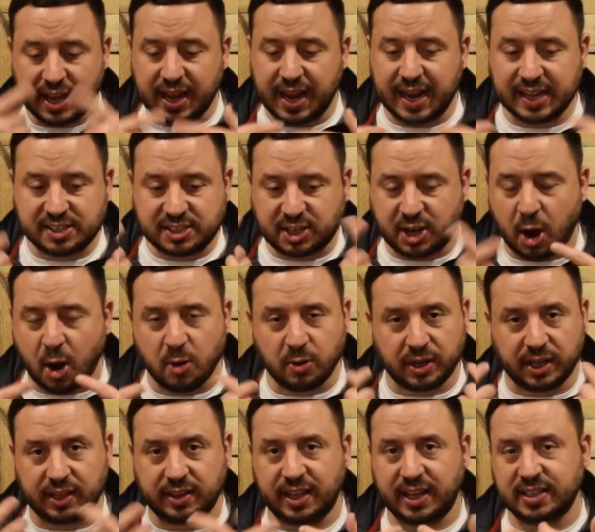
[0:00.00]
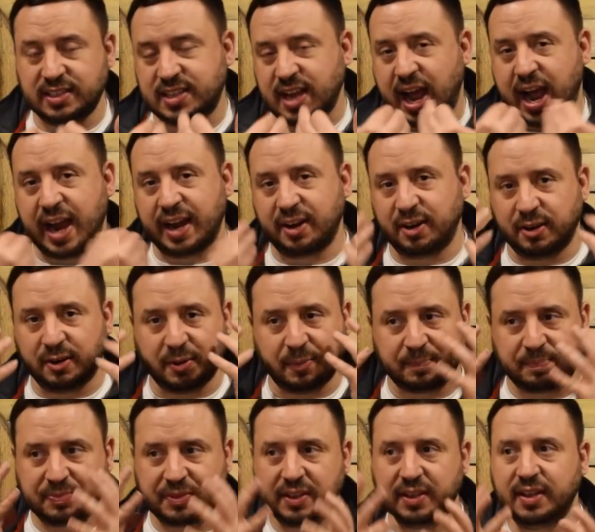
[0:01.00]
It's coating the
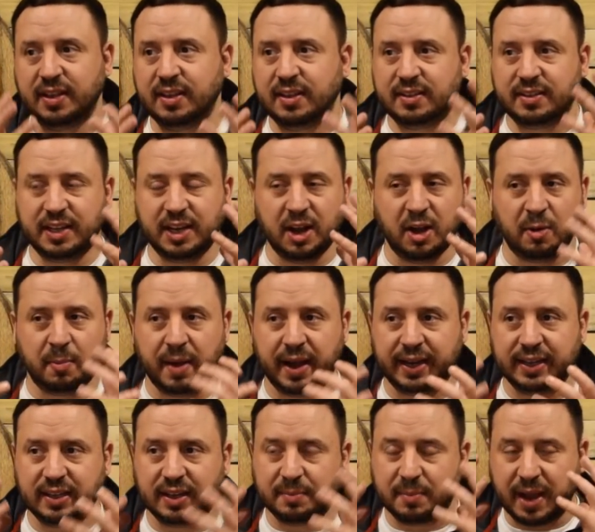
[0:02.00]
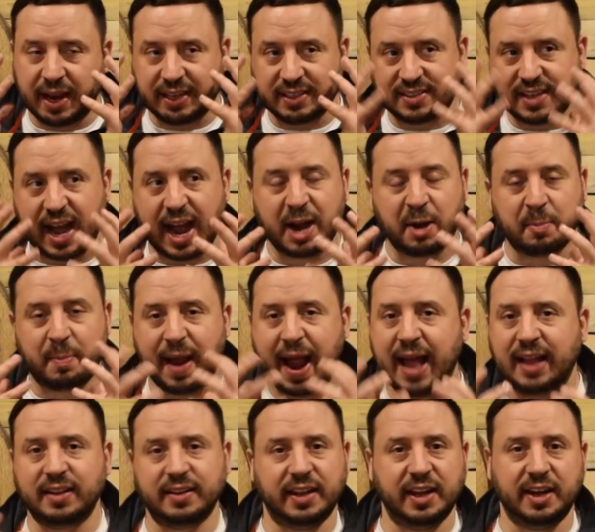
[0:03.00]
entire, you know, my entire
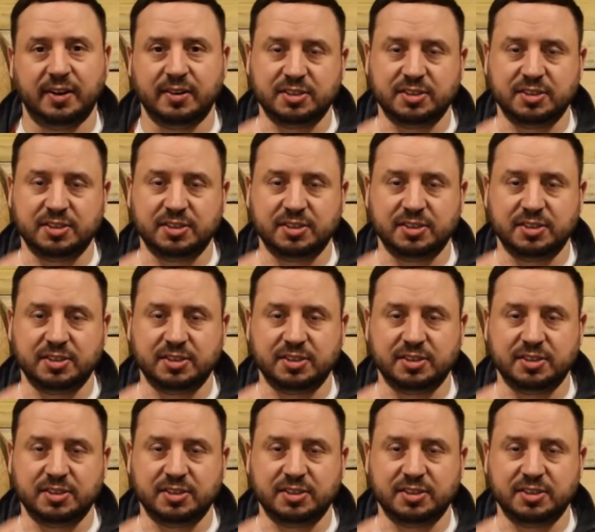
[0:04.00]
palate here.